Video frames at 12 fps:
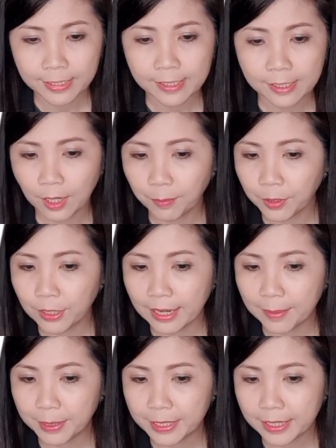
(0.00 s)
So I'm going to
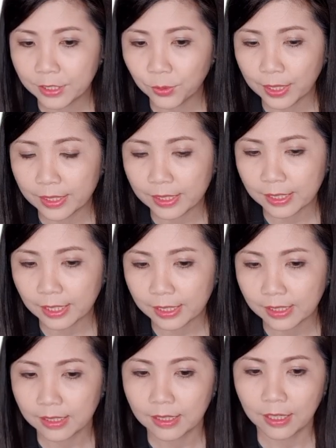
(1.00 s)
label here
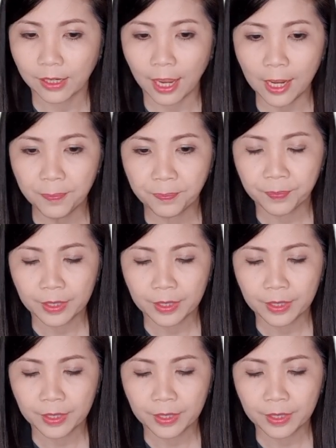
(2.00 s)
26, okay?